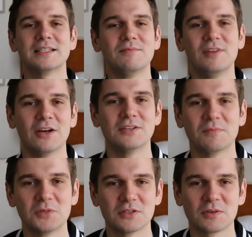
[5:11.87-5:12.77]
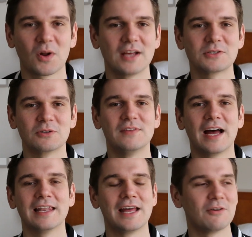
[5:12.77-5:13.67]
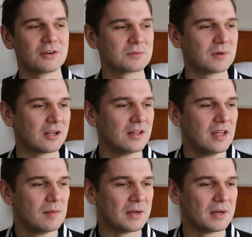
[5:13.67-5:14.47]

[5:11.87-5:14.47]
some videos in terms of what I saw of that later on as well.